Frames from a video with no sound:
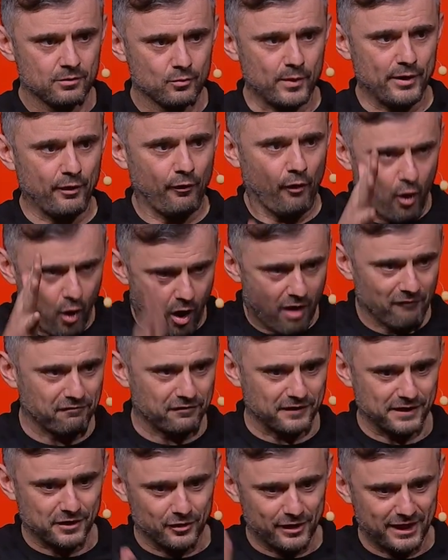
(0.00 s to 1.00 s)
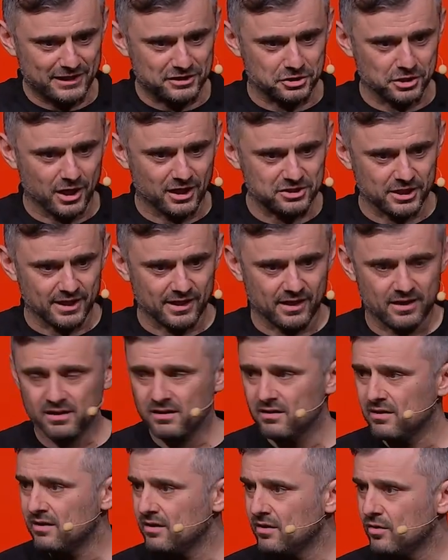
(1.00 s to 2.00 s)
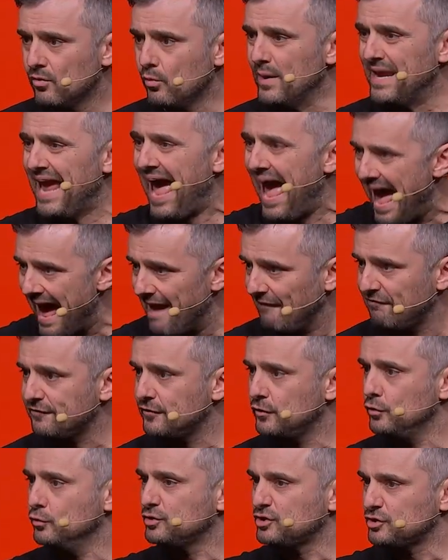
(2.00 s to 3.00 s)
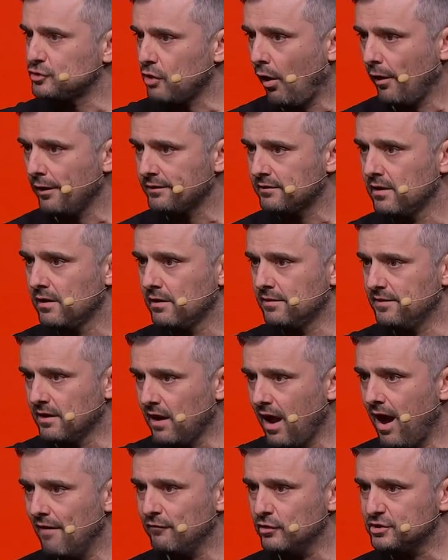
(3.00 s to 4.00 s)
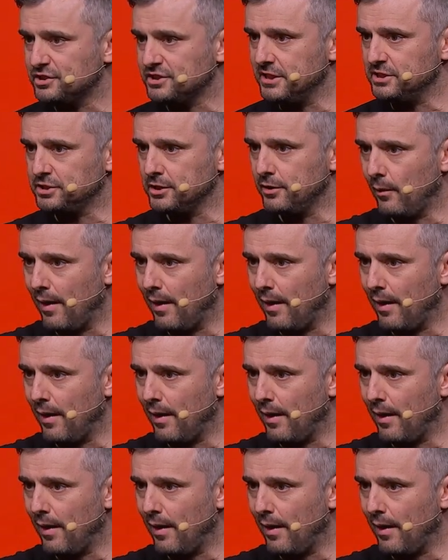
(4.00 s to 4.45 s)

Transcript: We are awfully good at judging we have to start the conversation